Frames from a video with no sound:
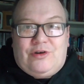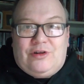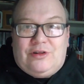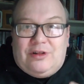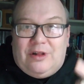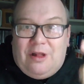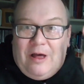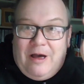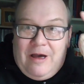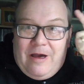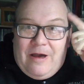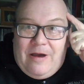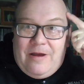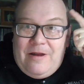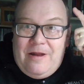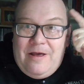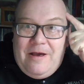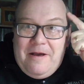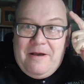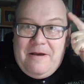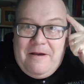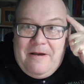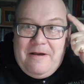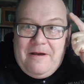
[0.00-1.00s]
can learn
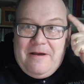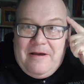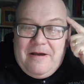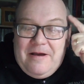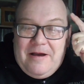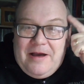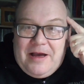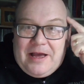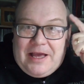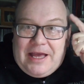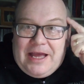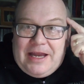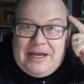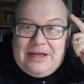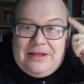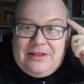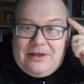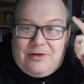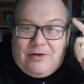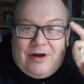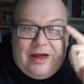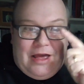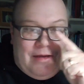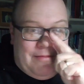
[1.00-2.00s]
and get in
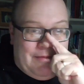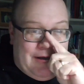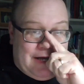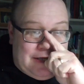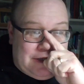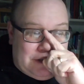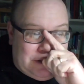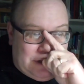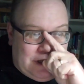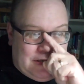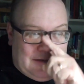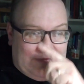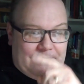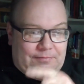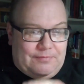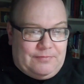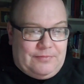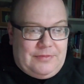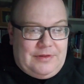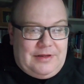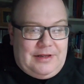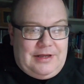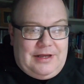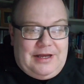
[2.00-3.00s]
the grey matter
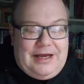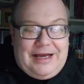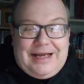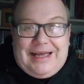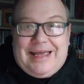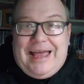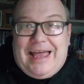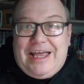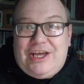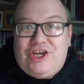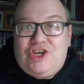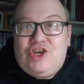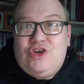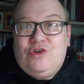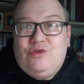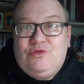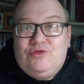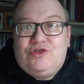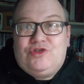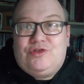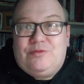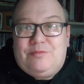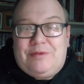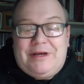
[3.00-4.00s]
and get
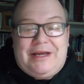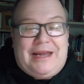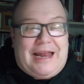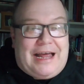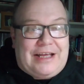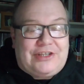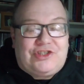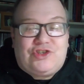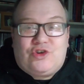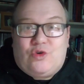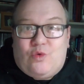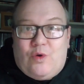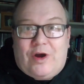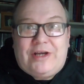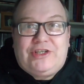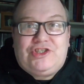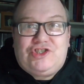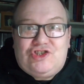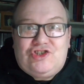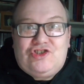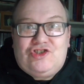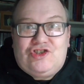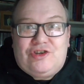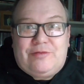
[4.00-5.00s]
used to being asked
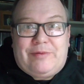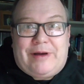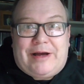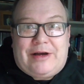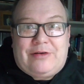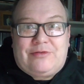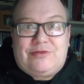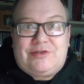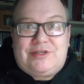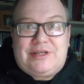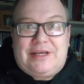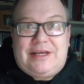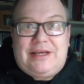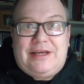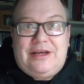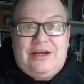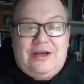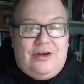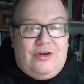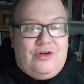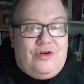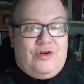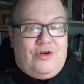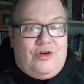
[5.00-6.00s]
questions about it.
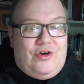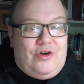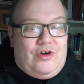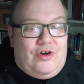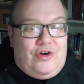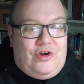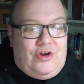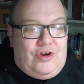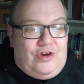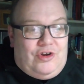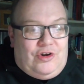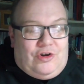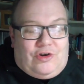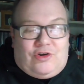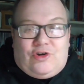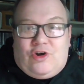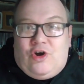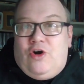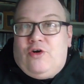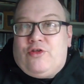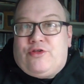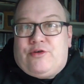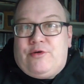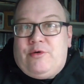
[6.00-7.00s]
You know,
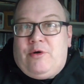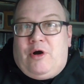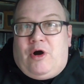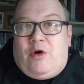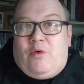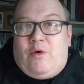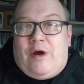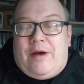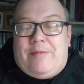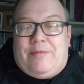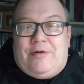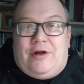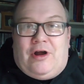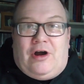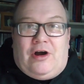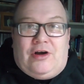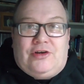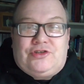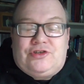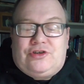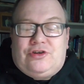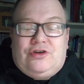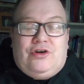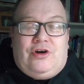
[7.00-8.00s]
go through our
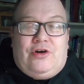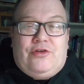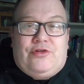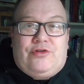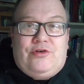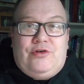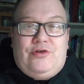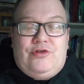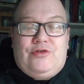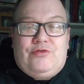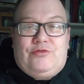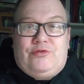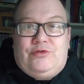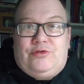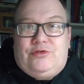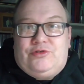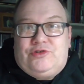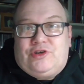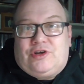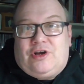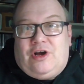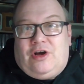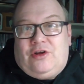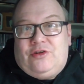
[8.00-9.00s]
webinars, go through the
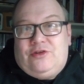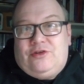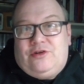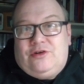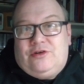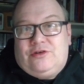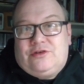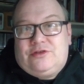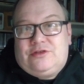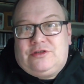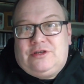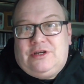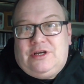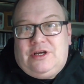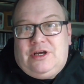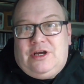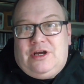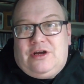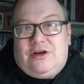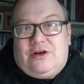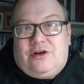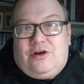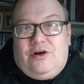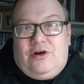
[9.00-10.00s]
rules of conduct,
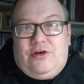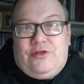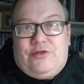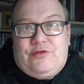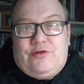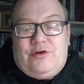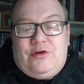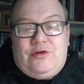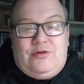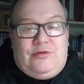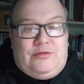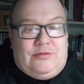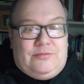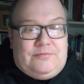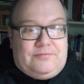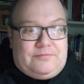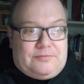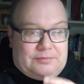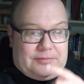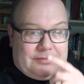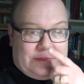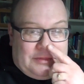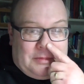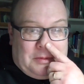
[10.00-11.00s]
go through,
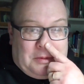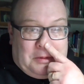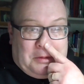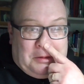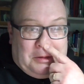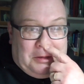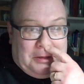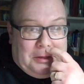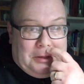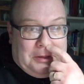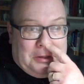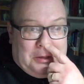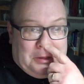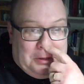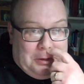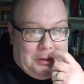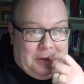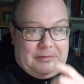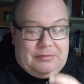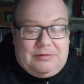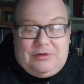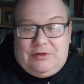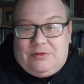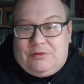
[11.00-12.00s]

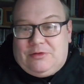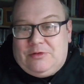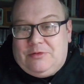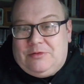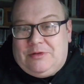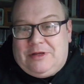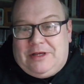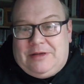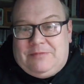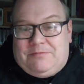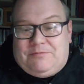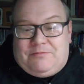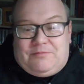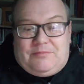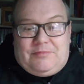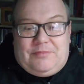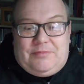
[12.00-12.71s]
you know,